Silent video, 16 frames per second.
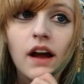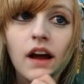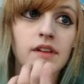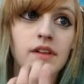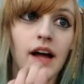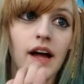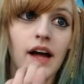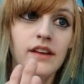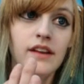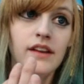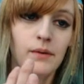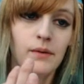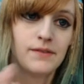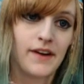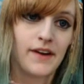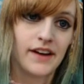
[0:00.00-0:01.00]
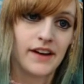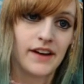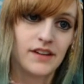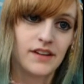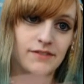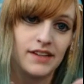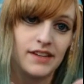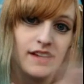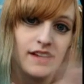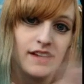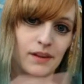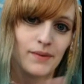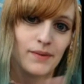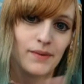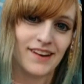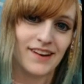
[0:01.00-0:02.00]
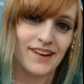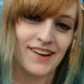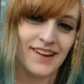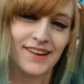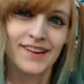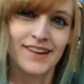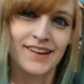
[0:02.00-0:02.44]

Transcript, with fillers: I'm glad that I was fast enough to get them in.